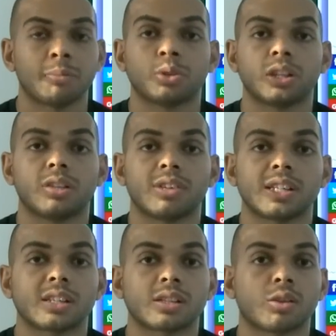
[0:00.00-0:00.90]
Both the
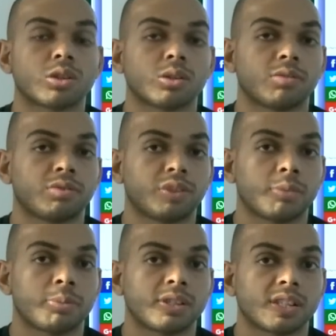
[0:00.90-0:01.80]
devices also have a
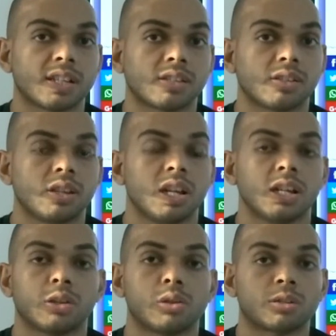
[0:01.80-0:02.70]
fingerprint sensor,
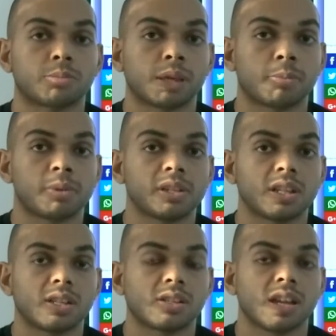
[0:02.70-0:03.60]
dual SIM capabilities,